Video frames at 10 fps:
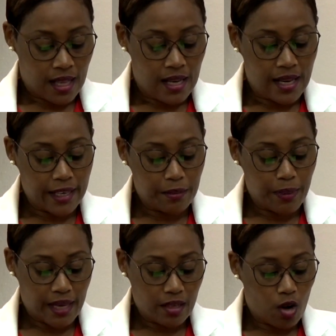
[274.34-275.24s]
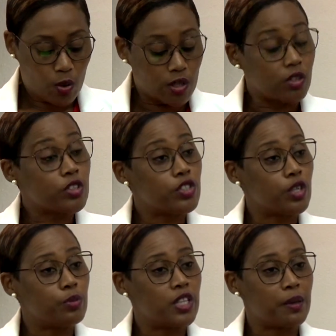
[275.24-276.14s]
led by our
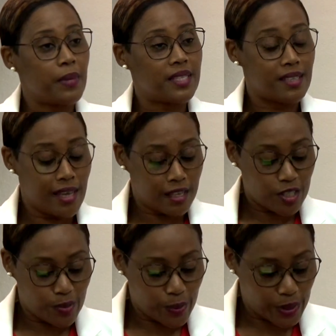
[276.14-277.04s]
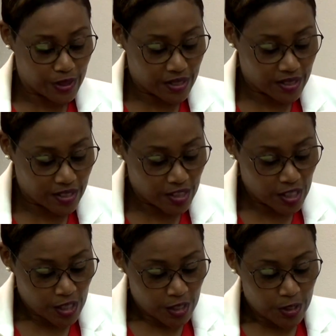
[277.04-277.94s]
subject matter experts,
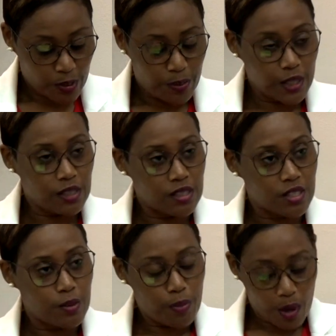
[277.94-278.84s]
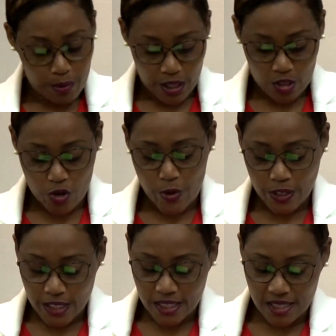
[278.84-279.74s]
to build public
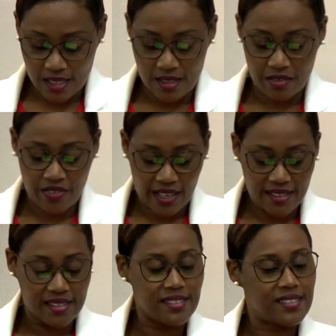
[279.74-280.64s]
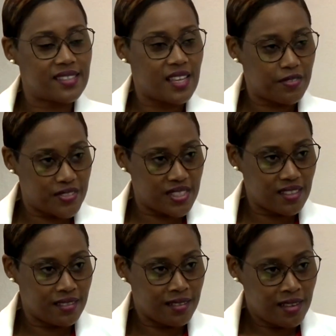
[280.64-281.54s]
trust in the vaccine
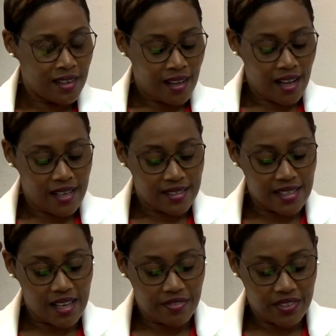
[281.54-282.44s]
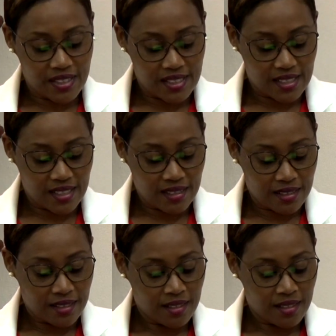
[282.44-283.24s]
safety and efficacy